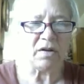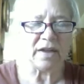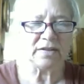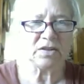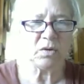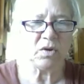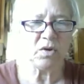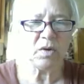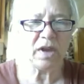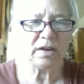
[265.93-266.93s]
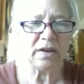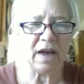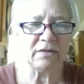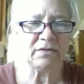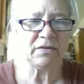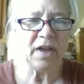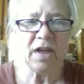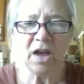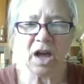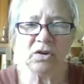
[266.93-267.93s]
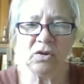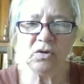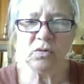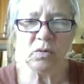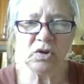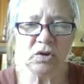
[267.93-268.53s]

And so you can have a new